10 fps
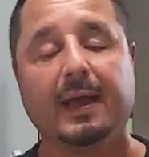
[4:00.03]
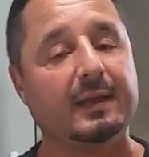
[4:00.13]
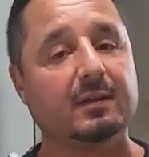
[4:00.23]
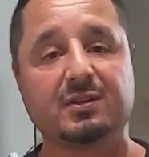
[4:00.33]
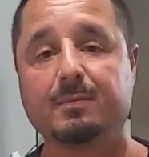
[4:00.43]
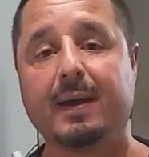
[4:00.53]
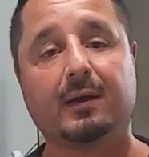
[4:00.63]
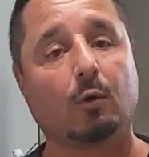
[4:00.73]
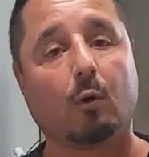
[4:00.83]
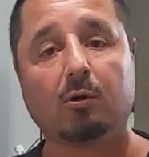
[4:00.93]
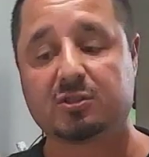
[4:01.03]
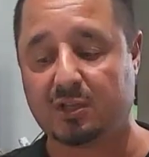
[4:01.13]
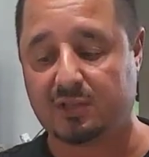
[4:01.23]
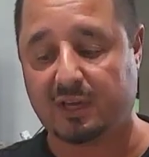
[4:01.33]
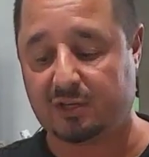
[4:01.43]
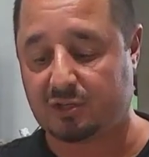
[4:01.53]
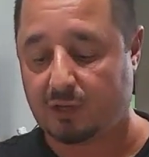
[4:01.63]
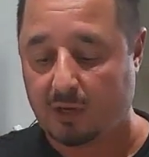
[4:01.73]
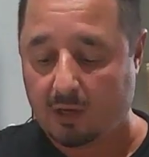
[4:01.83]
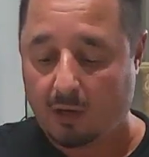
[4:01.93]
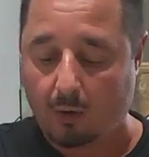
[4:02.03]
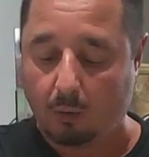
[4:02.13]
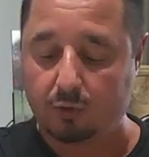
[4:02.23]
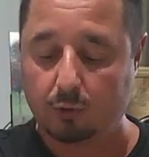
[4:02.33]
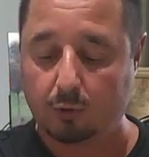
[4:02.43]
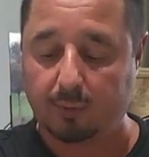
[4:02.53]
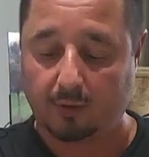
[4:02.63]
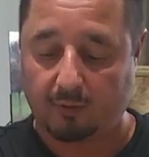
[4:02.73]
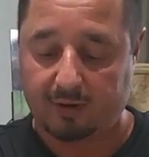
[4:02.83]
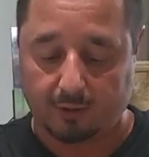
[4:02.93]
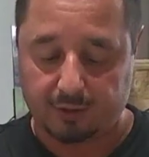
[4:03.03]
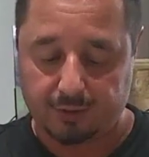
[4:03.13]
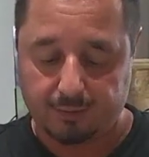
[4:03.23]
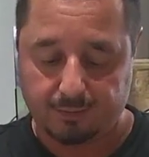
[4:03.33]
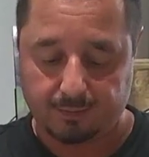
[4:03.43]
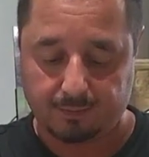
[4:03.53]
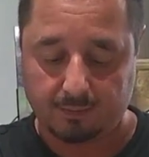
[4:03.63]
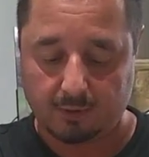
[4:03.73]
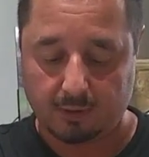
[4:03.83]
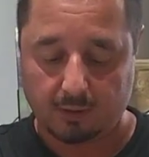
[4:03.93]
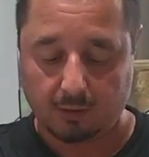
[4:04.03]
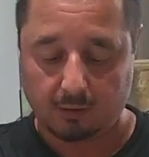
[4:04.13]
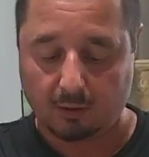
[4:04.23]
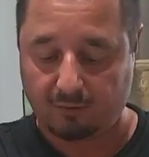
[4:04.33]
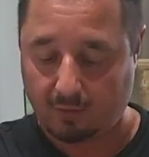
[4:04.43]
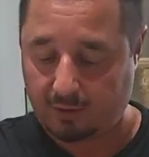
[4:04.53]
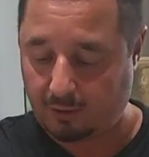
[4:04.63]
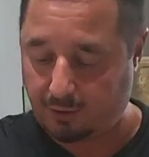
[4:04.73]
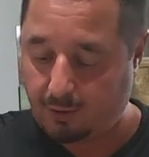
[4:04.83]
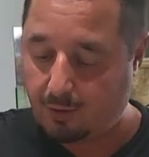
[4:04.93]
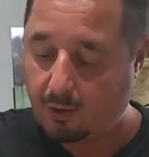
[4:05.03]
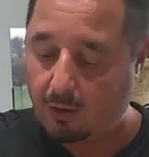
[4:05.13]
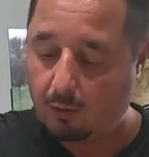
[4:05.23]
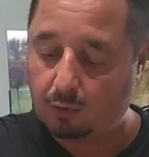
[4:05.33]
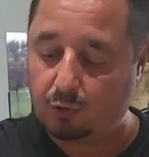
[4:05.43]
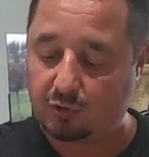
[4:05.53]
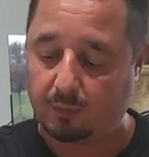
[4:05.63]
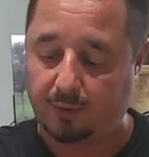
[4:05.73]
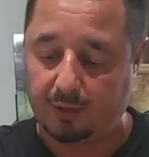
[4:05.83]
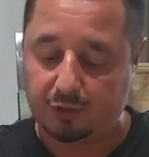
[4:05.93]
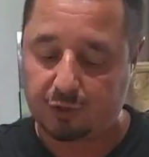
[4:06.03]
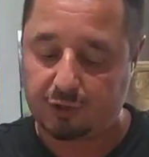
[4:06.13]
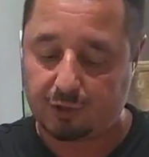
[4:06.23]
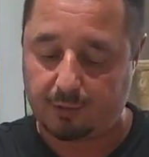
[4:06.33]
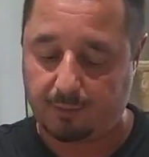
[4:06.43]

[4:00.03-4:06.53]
It doesn't matter. All's to taste. We'll do a little bit of red onion. Love red onion. We'll do some peaches.